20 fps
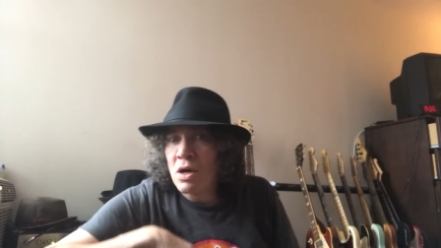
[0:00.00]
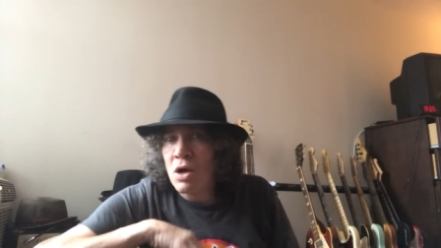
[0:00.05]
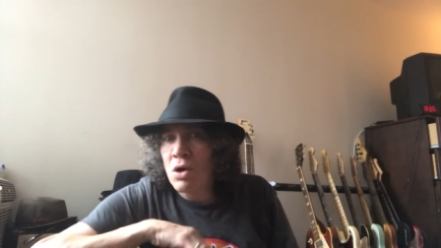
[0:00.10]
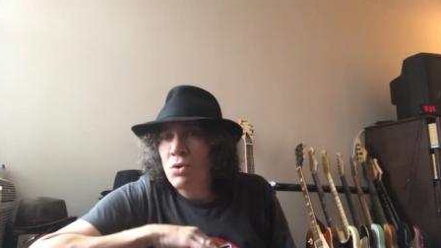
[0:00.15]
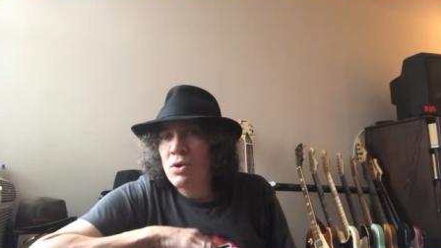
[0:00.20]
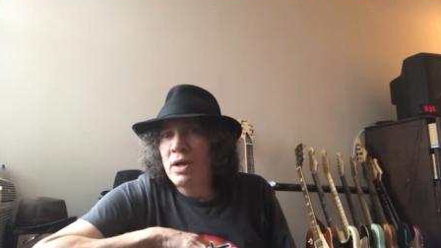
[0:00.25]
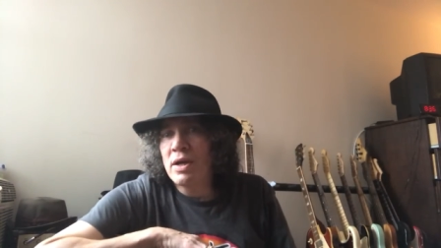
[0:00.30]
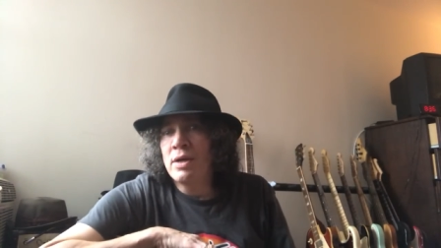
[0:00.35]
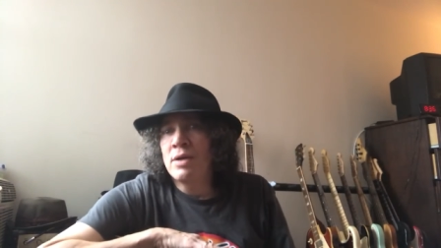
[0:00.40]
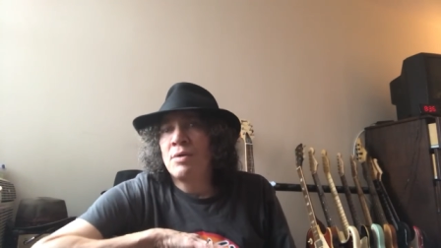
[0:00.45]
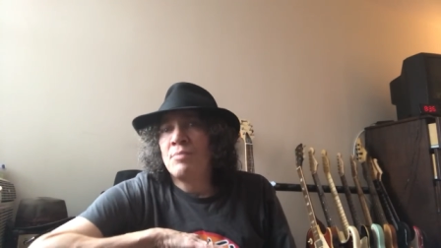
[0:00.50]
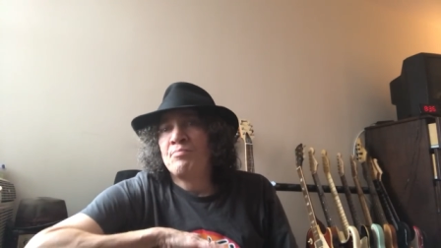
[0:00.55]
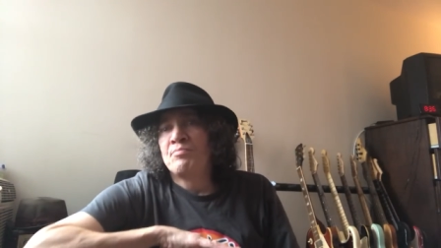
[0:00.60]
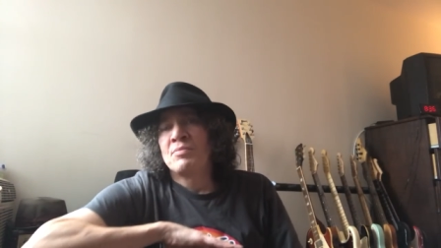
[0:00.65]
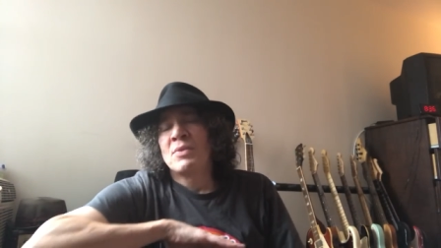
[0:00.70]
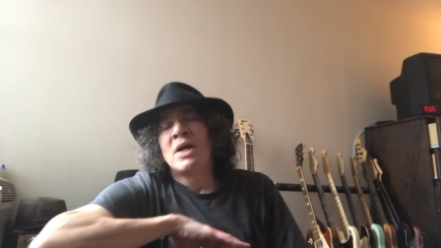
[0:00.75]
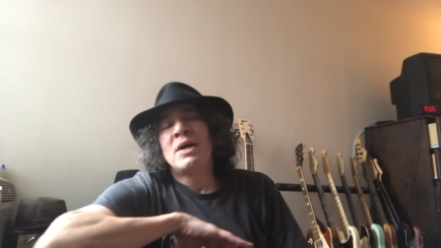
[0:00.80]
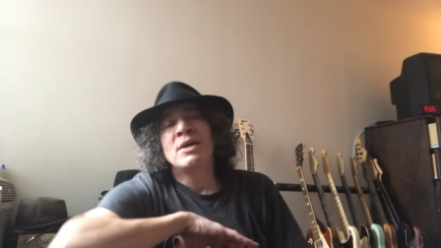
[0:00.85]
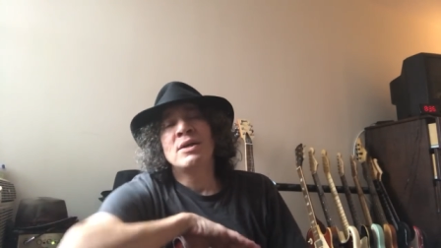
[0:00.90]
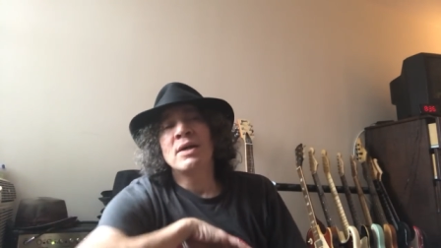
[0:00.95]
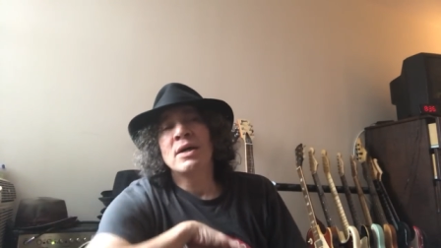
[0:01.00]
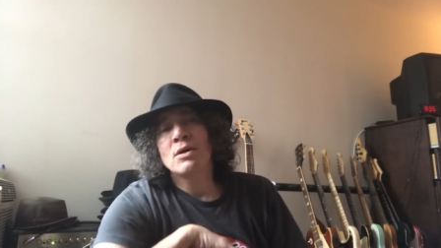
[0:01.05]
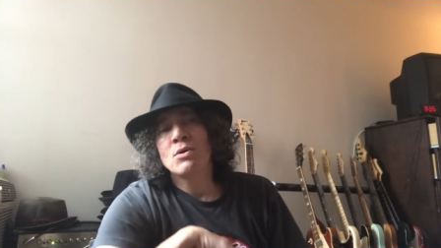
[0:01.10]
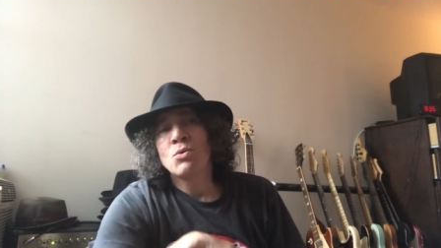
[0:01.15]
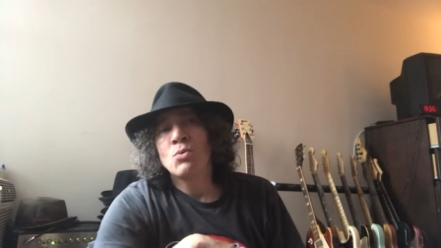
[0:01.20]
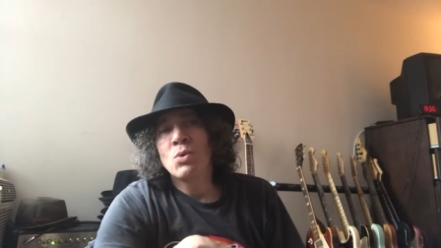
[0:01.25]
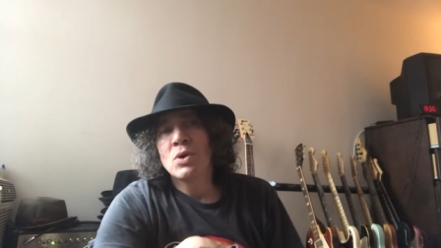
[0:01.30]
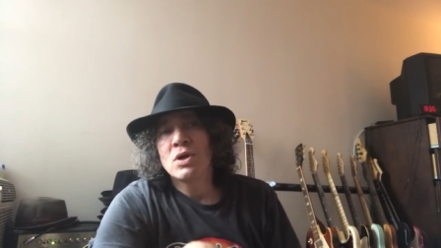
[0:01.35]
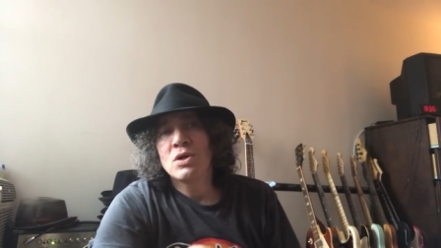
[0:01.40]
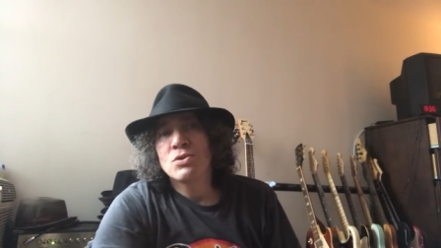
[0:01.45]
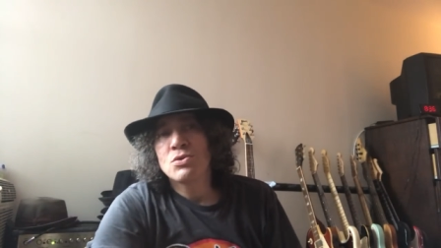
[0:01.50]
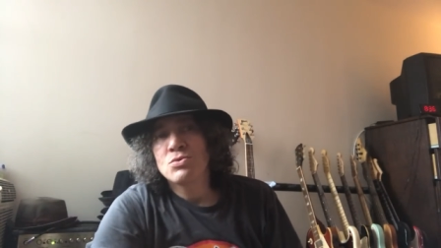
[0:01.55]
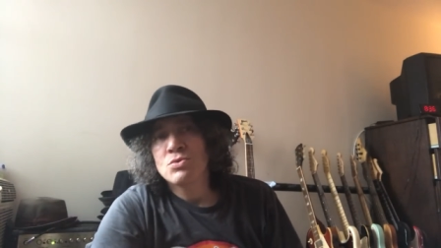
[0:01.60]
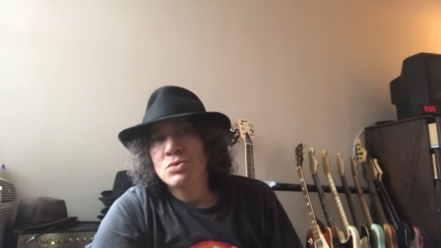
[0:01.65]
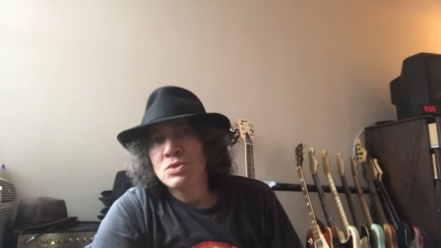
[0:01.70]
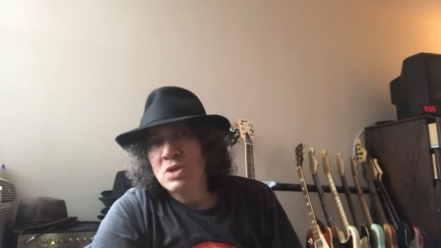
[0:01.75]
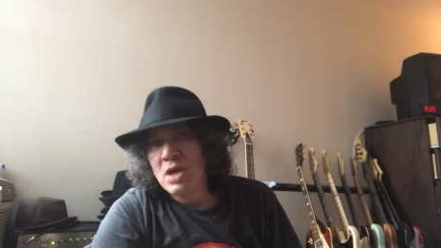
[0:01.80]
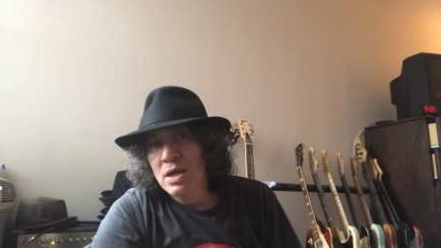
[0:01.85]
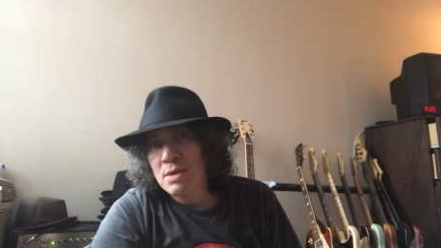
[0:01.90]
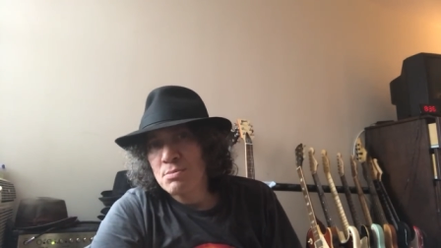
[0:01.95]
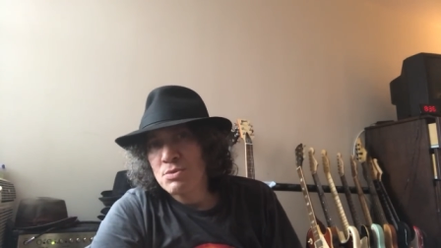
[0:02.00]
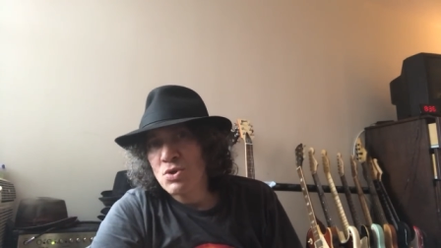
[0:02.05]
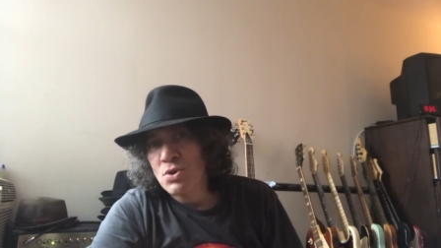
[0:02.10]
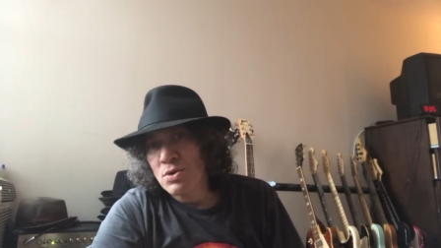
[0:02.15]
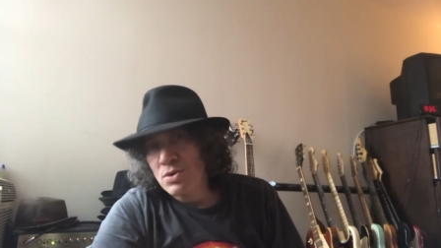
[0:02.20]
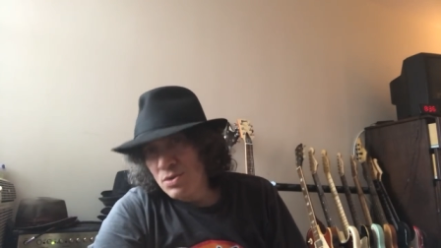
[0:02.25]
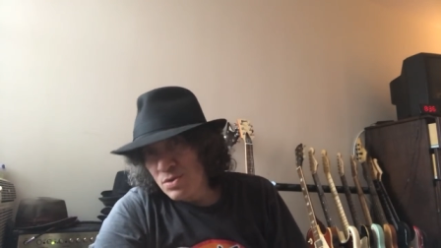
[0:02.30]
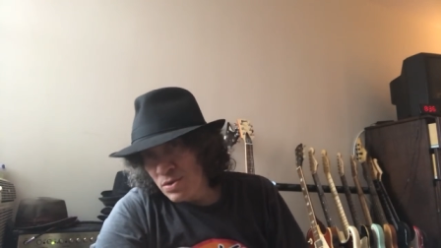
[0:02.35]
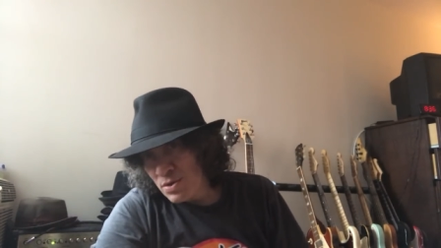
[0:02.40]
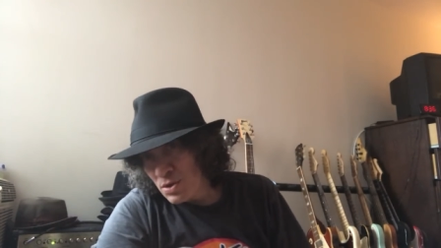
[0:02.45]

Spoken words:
Okay, now what other types are there?